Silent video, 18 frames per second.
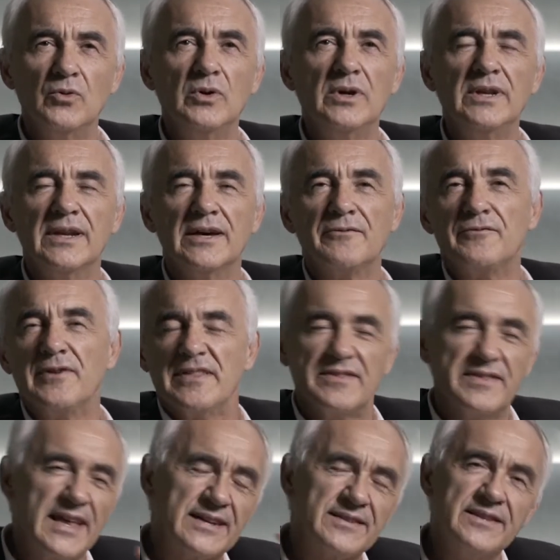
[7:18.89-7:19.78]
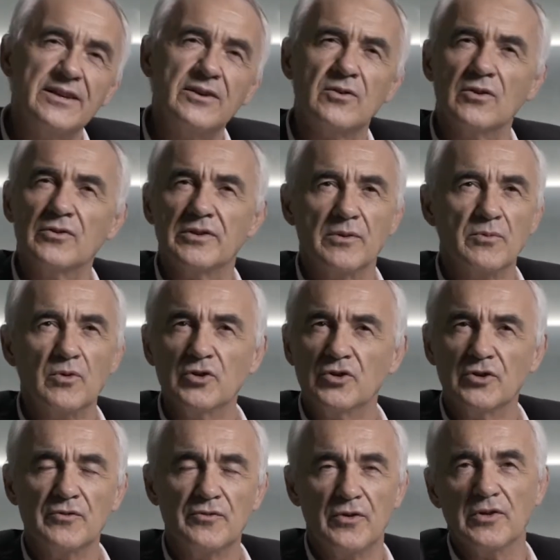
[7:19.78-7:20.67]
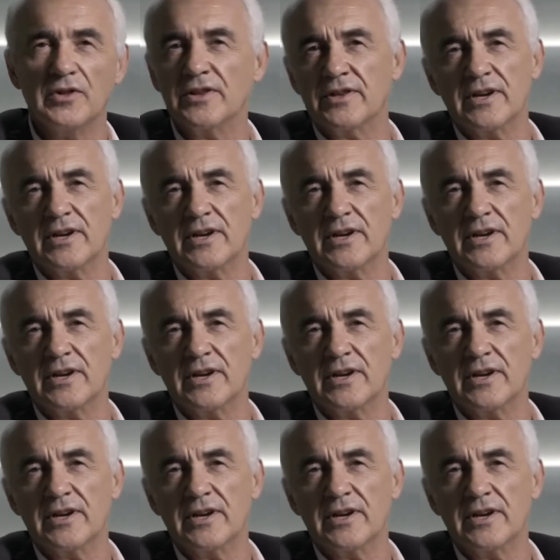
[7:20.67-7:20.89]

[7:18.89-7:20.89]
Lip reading: doing a fantastic contribution for